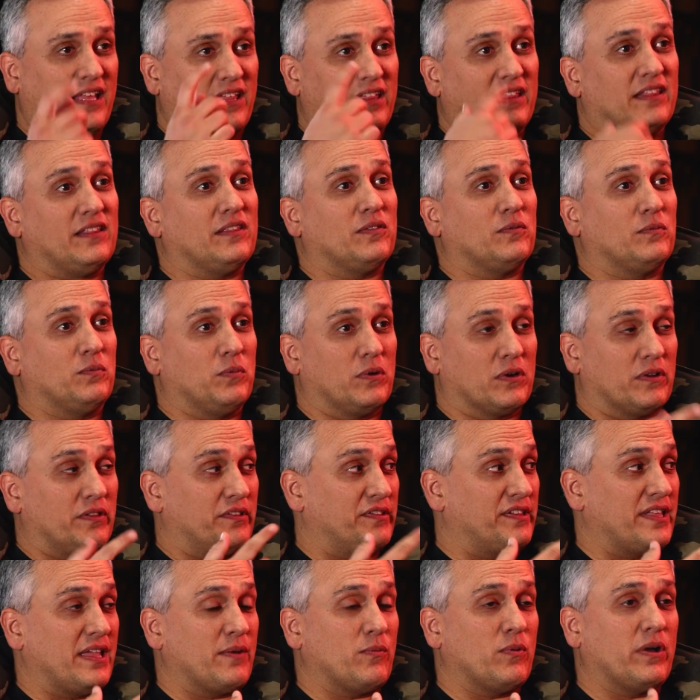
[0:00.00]
a, we're the mm.
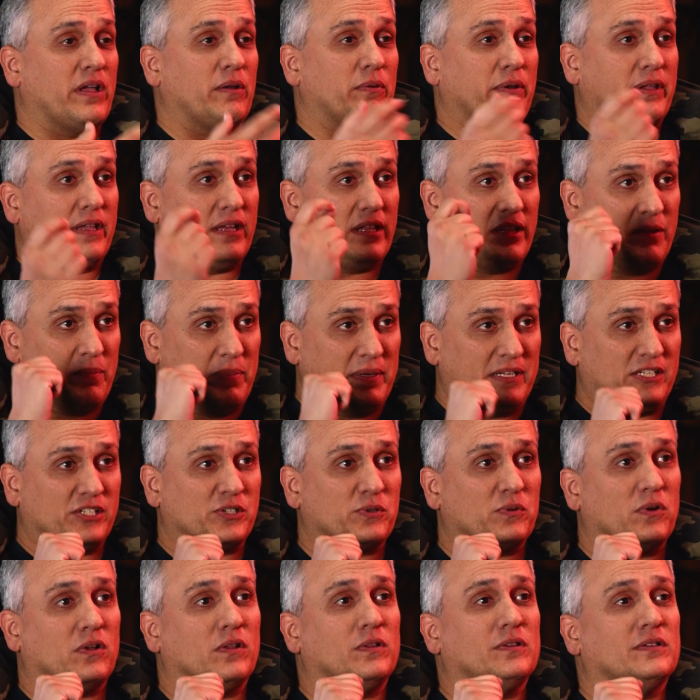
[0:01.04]
same way. We get
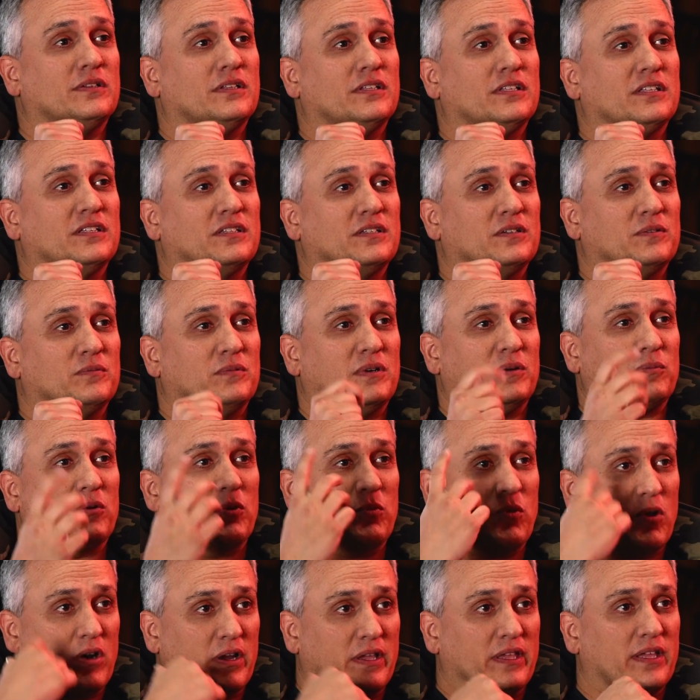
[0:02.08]
habitual. Mm -hmm, when we're
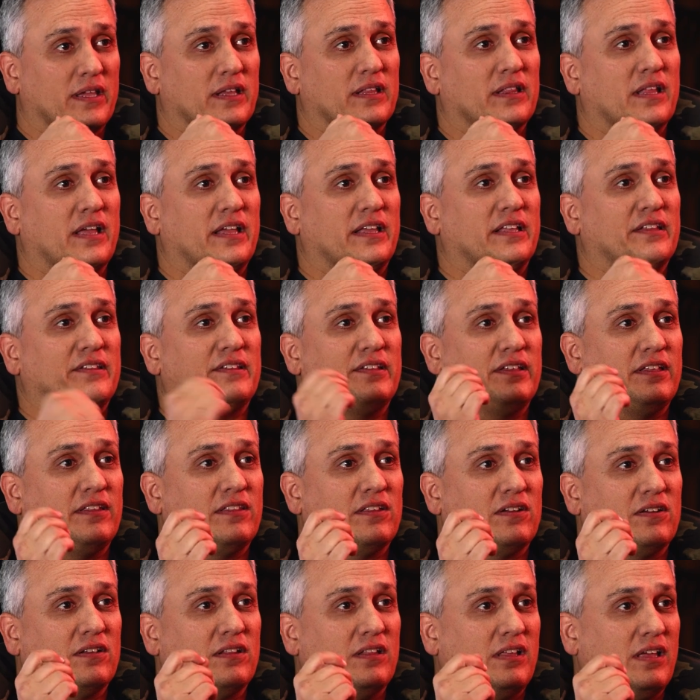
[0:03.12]
mm-hmm. working, like it's yeah.
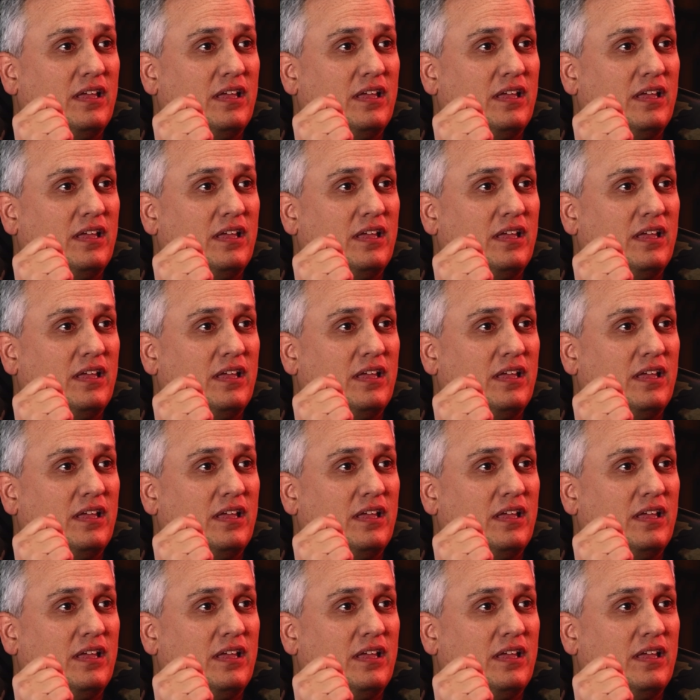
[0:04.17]
either